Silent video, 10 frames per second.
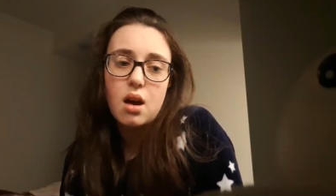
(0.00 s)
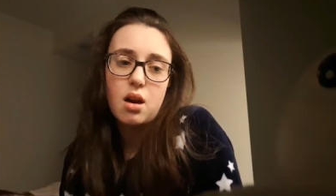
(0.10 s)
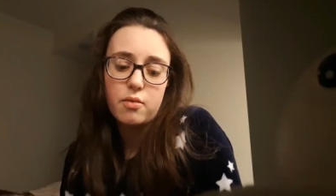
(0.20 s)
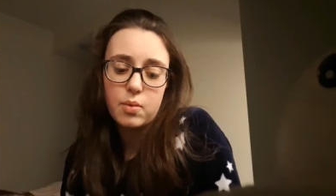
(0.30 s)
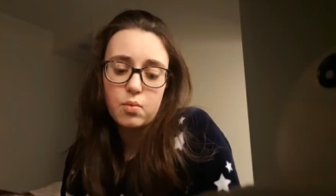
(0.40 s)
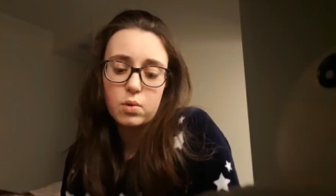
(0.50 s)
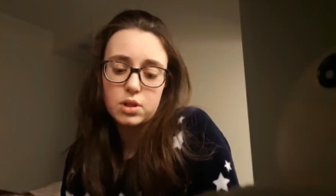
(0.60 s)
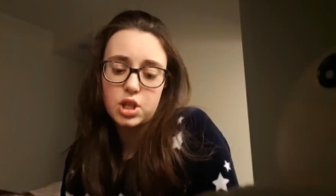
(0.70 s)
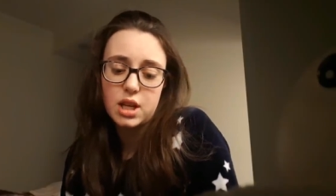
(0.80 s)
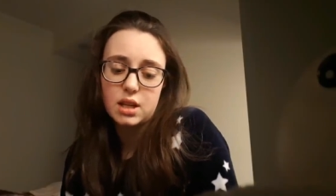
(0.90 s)
I've been
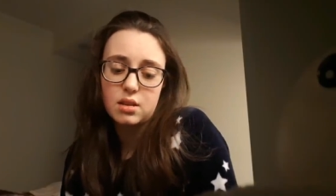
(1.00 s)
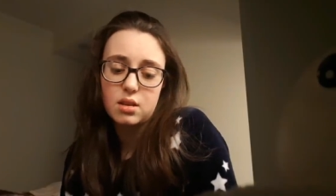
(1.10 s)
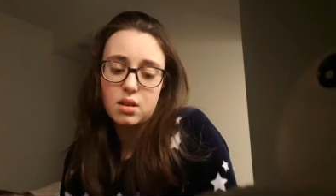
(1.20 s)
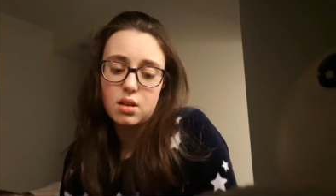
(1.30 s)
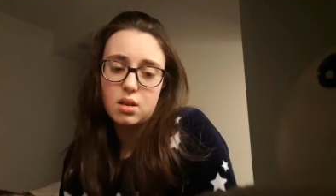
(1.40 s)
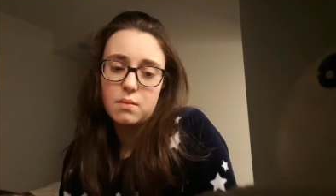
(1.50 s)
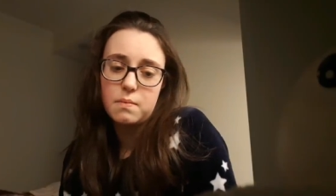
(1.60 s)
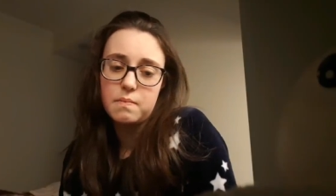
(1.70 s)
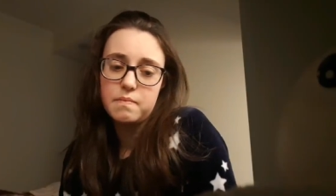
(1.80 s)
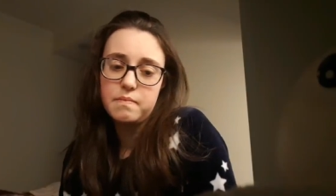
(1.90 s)
watching
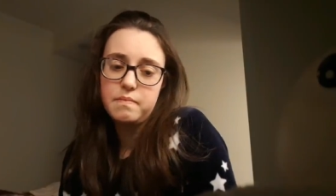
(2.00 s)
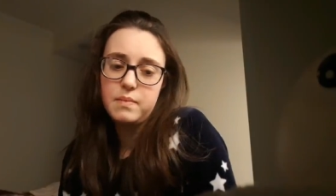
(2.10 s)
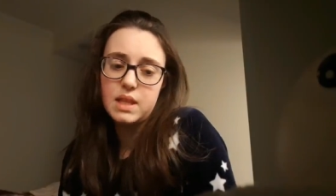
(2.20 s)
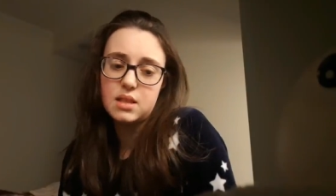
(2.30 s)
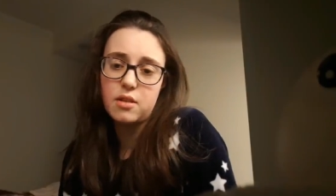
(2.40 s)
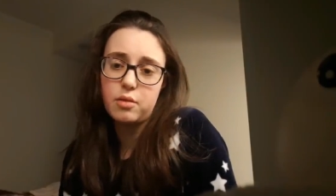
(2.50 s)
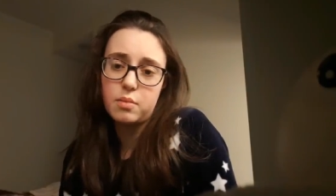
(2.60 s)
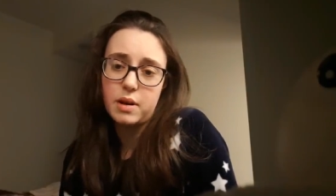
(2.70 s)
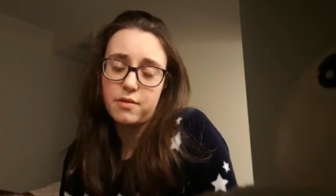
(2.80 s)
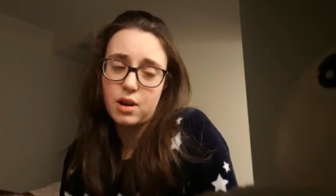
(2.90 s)
stuff with
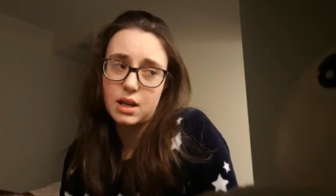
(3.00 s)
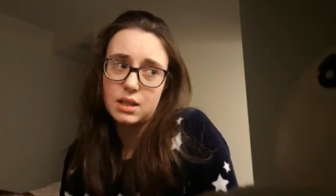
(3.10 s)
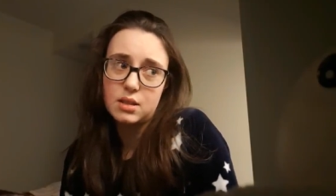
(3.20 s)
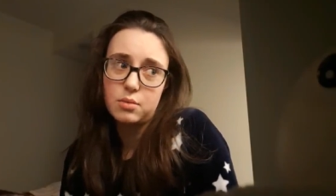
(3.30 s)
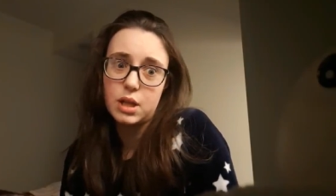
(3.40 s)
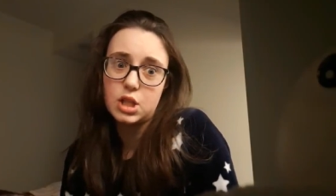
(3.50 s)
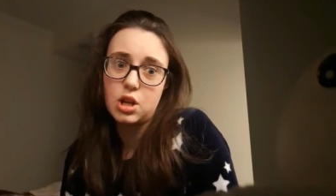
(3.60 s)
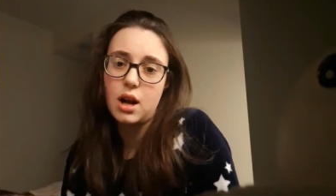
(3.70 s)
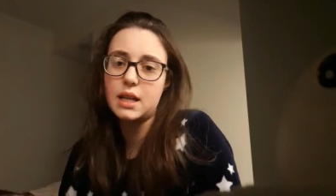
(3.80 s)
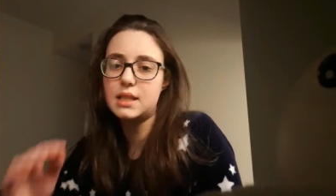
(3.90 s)
my friend which
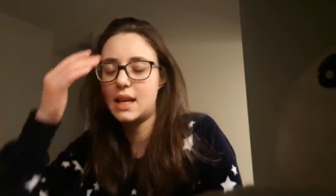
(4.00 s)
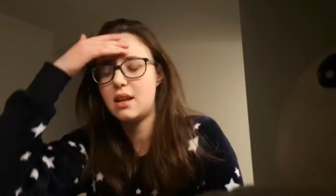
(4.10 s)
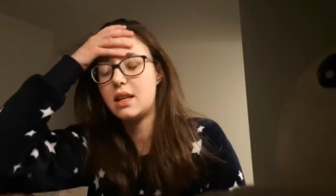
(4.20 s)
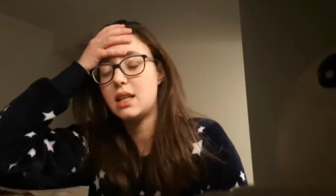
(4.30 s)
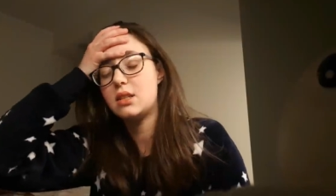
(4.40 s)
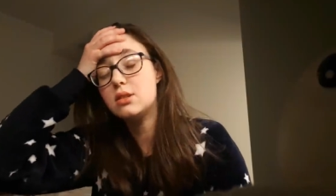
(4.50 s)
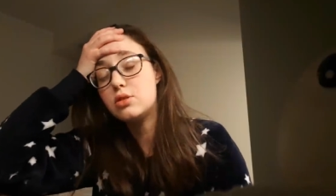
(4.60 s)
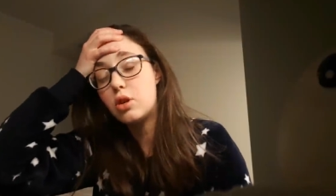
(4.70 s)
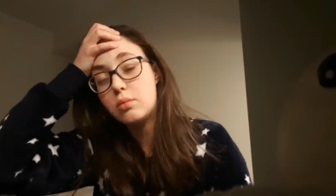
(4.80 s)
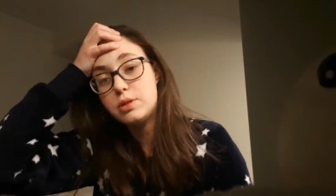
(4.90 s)
I said I need to
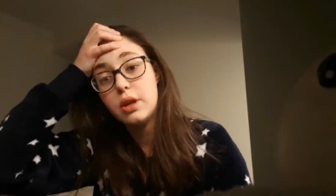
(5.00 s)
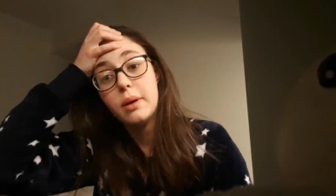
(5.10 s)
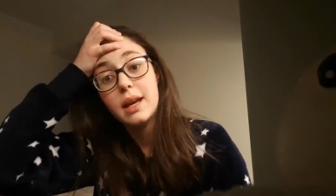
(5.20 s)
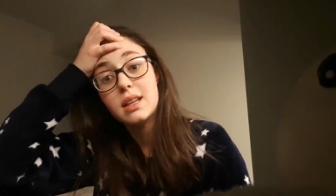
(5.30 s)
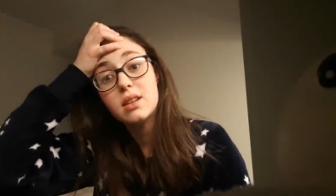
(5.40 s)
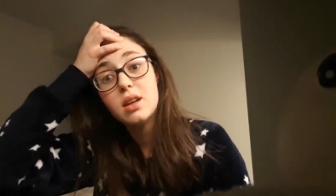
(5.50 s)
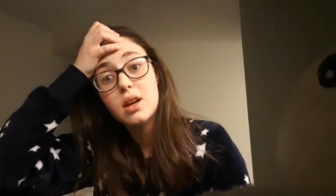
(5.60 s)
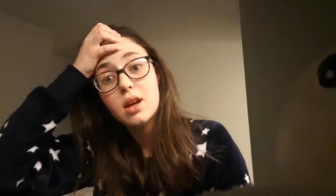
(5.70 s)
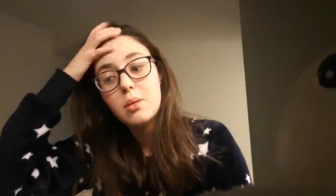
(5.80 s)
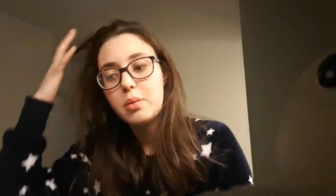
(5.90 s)
stop doing
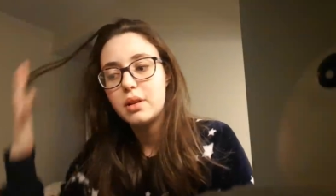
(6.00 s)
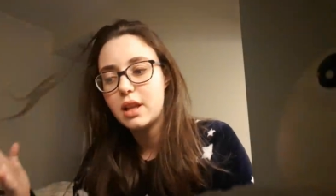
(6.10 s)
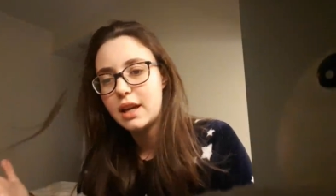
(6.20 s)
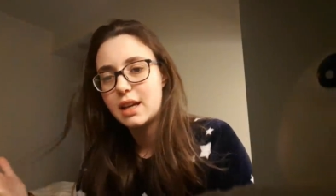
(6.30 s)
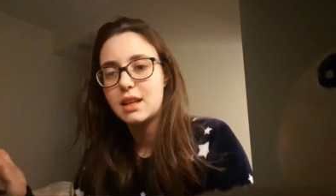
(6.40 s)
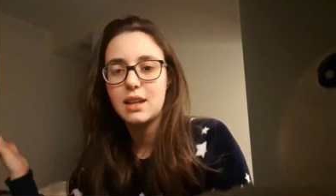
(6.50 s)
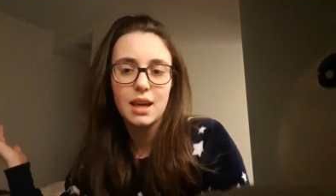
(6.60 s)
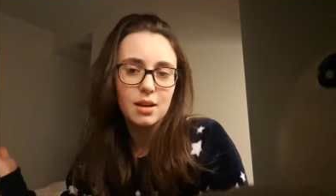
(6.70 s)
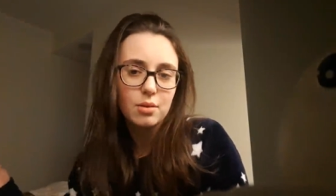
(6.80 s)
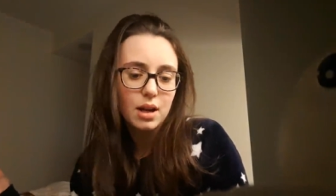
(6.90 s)
but like
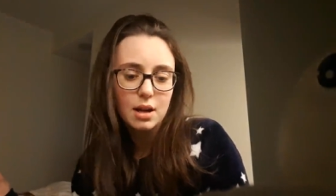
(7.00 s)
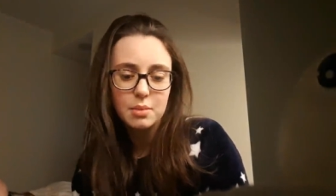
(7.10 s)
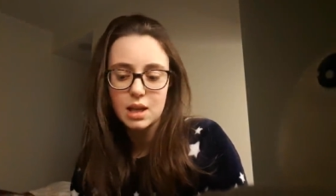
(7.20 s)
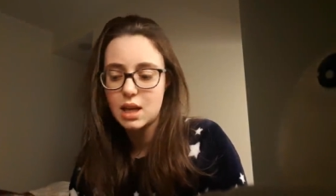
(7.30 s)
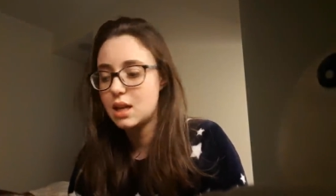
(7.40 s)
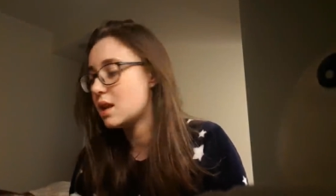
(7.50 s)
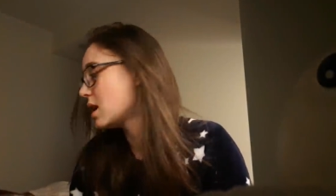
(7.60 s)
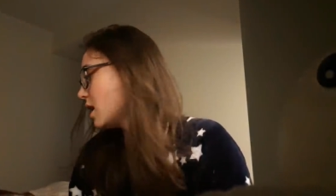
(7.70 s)
here I am again.